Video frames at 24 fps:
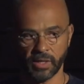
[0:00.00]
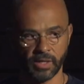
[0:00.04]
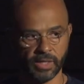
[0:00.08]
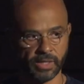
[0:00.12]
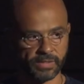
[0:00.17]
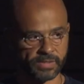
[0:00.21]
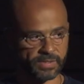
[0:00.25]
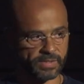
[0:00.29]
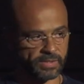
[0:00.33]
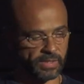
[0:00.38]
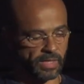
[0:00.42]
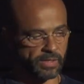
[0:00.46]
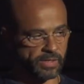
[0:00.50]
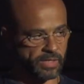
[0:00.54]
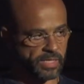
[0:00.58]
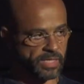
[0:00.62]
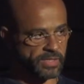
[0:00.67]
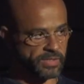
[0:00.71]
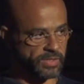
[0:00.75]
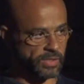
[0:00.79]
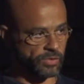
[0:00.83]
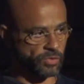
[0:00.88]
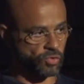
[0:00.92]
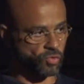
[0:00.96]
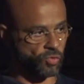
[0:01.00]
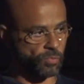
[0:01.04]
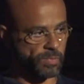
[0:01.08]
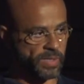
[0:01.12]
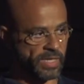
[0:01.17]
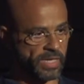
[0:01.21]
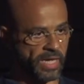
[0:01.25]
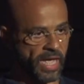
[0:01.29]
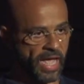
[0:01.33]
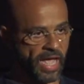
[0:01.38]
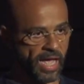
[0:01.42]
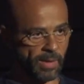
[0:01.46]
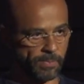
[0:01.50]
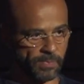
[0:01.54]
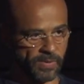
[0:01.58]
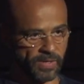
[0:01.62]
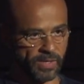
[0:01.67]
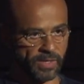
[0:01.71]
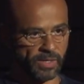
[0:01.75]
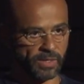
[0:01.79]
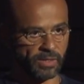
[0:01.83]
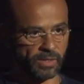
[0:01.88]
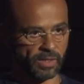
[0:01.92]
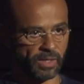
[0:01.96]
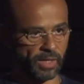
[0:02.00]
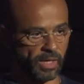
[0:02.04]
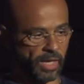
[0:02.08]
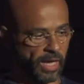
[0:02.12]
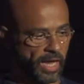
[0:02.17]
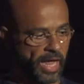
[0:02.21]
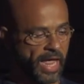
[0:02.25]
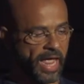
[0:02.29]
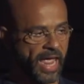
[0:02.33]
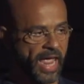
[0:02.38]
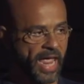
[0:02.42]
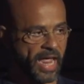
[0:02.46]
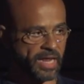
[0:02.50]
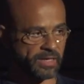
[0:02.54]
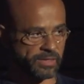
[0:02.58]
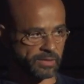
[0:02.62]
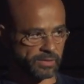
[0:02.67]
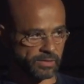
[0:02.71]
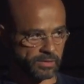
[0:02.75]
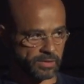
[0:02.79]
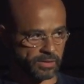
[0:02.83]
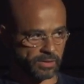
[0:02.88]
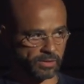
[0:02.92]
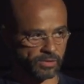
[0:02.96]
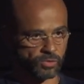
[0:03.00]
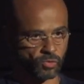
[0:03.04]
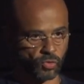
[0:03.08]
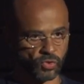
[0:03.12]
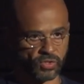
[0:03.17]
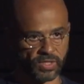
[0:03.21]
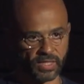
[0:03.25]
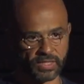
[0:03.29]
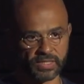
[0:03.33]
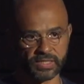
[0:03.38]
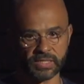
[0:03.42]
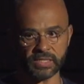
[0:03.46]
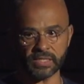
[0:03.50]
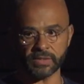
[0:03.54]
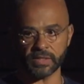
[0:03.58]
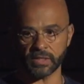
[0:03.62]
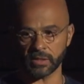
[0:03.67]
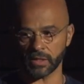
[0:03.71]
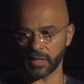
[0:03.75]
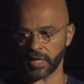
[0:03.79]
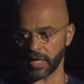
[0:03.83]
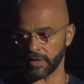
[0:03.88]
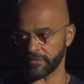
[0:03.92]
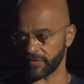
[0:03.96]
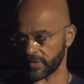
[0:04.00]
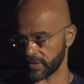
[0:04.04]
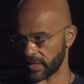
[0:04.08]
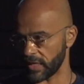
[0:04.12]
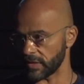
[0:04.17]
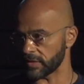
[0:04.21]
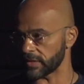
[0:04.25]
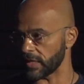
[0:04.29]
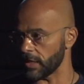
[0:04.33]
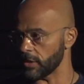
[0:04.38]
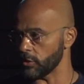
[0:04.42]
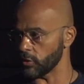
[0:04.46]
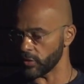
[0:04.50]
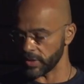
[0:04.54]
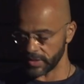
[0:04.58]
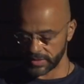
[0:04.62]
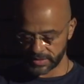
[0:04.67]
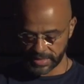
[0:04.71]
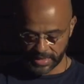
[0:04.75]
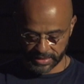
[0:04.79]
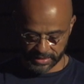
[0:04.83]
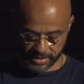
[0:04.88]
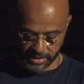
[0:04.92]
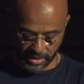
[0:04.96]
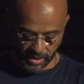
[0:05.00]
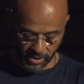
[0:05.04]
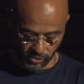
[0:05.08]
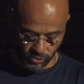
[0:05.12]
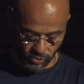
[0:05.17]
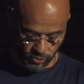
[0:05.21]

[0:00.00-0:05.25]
it's a reason to be happy and to succeed in life, and I'll tell you exactly how